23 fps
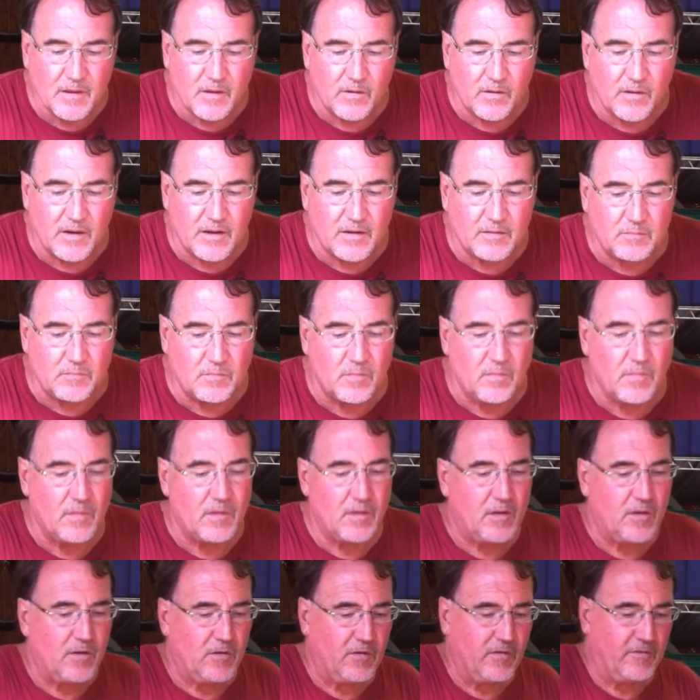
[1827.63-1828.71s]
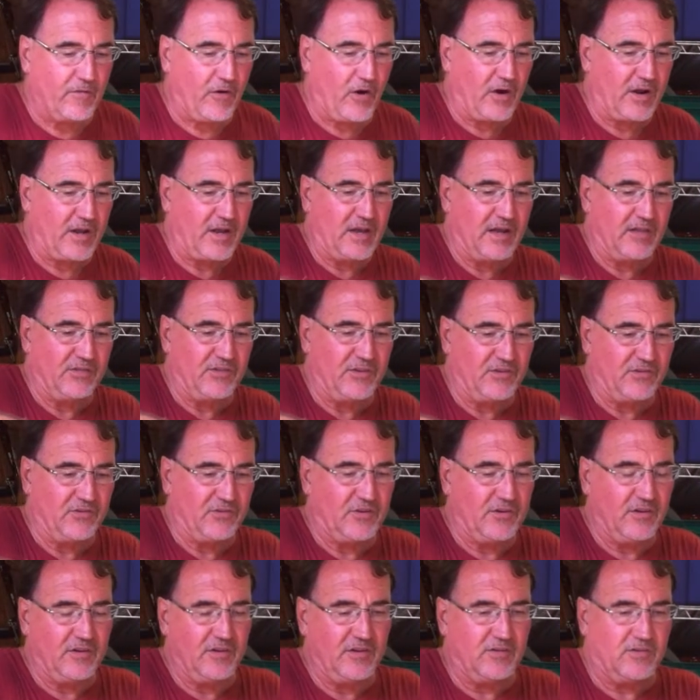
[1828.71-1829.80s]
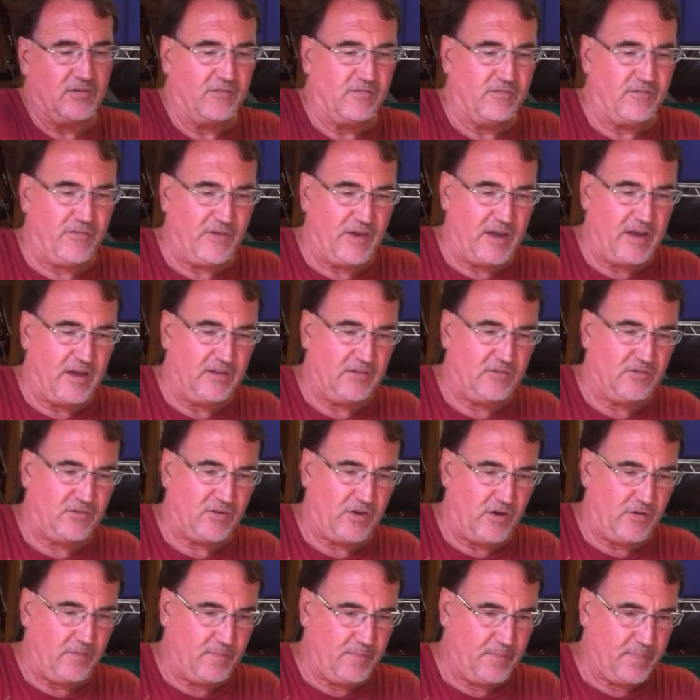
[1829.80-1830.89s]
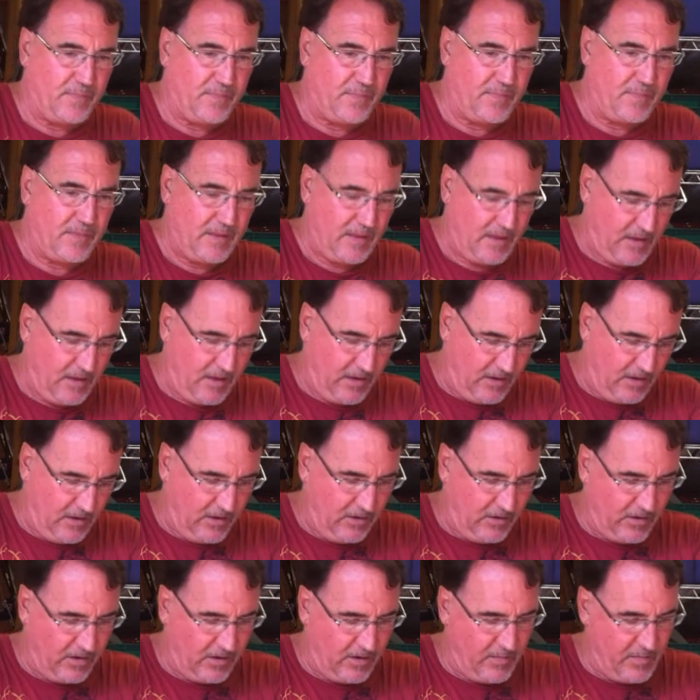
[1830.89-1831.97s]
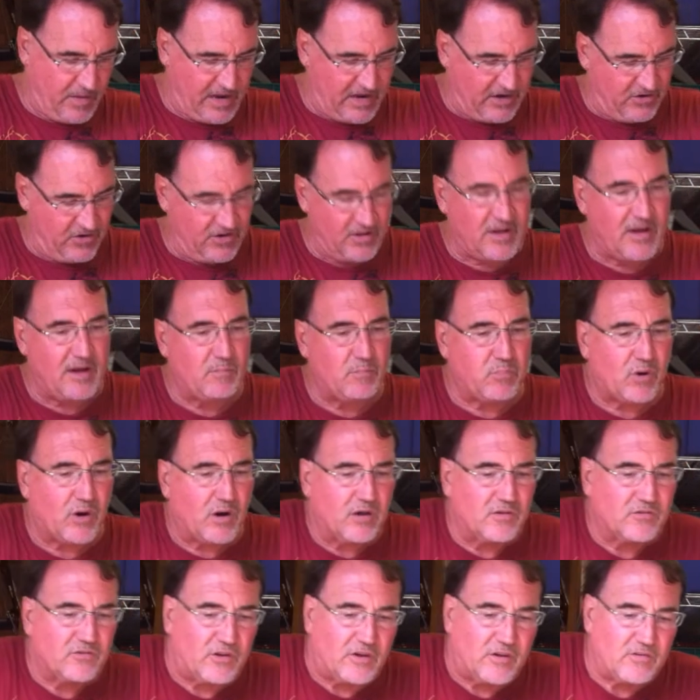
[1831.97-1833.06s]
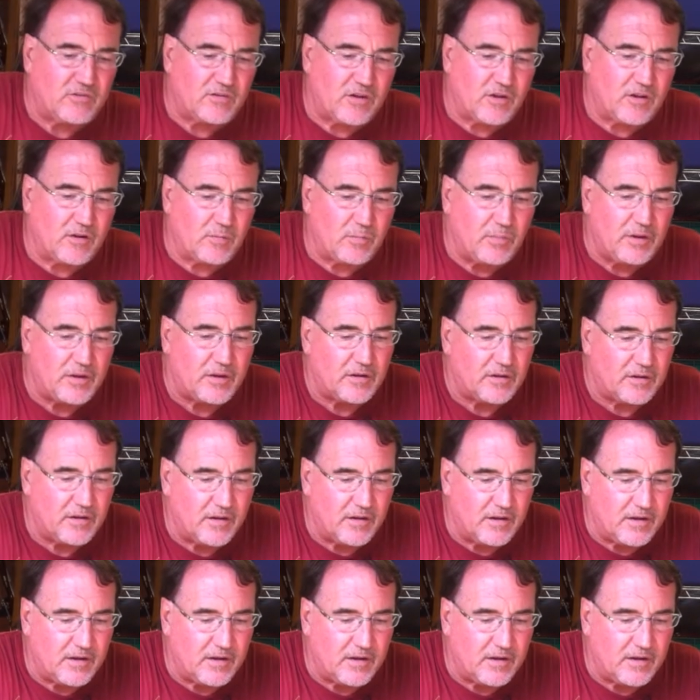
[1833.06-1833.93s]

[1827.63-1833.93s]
Go ahead and I've already cut this to fit, so you can imagine that process a little bit.